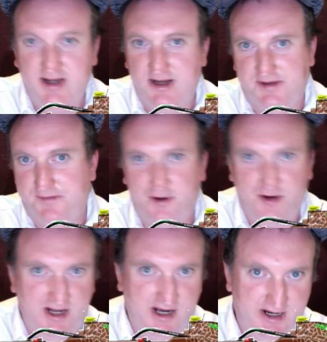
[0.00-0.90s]
It's
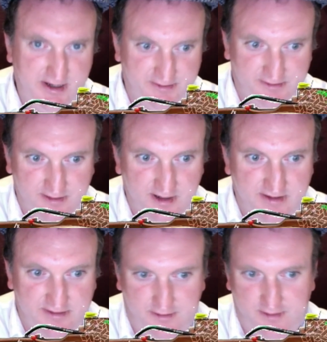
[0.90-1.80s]
very hard
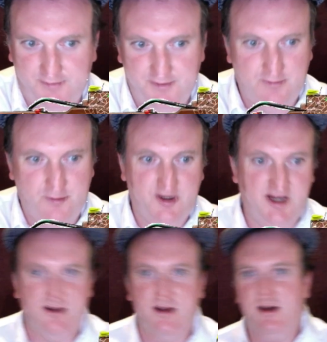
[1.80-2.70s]
series for a rookie,